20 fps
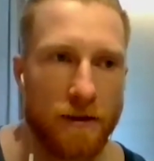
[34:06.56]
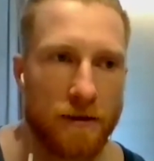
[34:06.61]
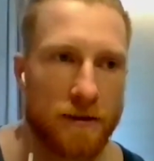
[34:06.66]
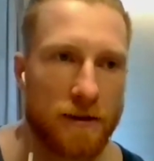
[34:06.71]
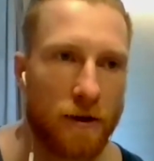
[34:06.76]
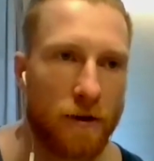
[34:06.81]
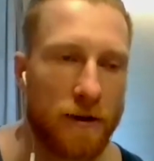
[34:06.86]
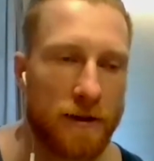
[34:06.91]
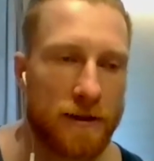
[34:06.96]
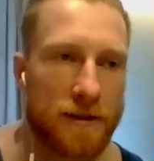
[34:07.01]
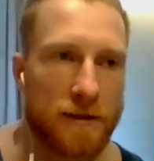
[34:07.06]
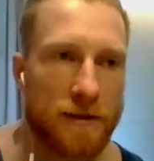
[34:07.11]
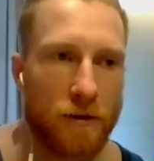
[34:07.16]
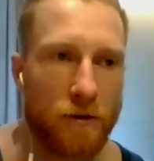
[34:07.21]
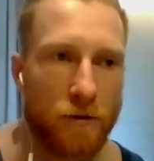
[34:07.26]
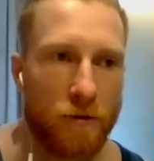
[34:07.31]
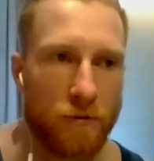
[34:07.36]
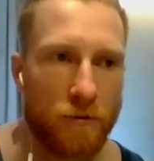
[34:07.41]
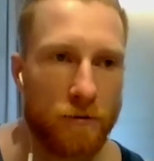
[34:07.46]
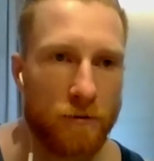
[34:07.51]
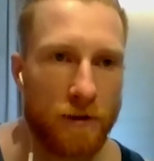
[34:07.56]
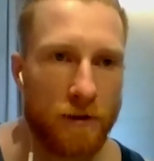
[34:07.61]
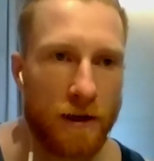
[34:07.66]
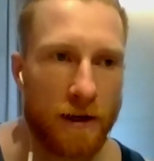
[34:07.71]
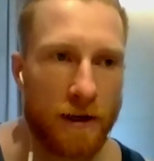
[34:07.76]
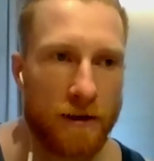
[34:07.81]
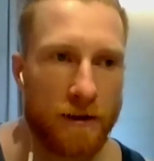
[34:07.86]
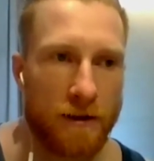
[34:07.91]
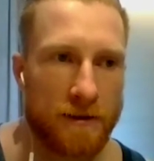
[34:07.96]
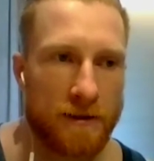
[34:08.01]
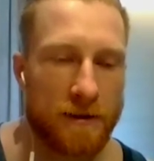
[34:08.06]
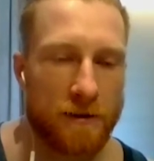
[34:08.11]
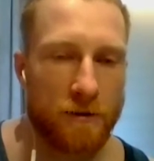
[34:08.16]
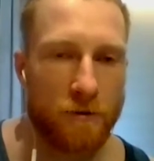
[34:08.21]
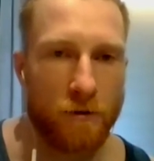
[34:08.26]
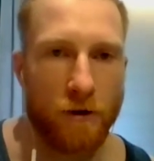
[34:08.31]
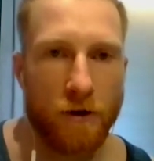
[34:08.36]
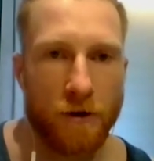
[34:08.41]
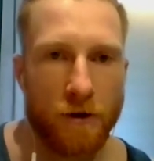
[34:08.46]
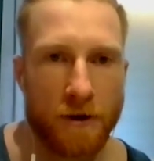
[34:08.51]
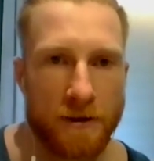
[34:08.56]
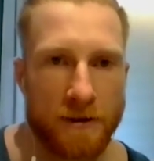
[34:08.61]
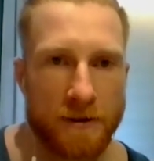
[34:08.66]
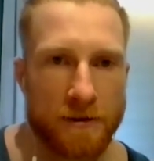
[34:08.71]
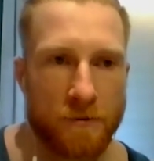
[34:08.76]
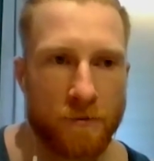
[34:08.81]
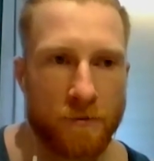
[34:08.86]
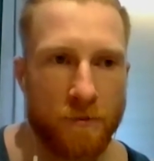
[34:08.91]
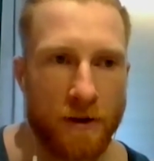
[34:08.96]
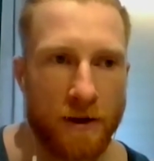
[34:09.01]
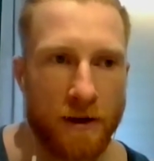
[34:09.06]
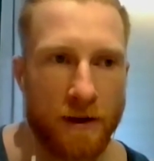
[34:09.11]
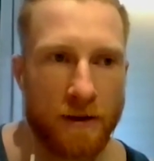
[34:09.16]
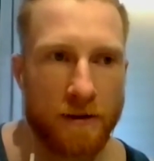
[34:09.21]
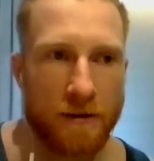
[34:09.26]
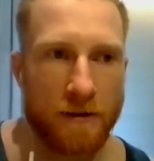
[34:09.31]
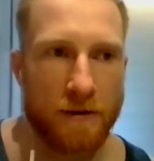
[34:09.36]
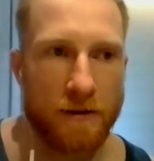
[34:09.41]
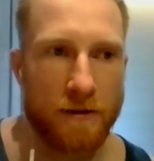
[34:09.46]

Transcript: So it's still honest, but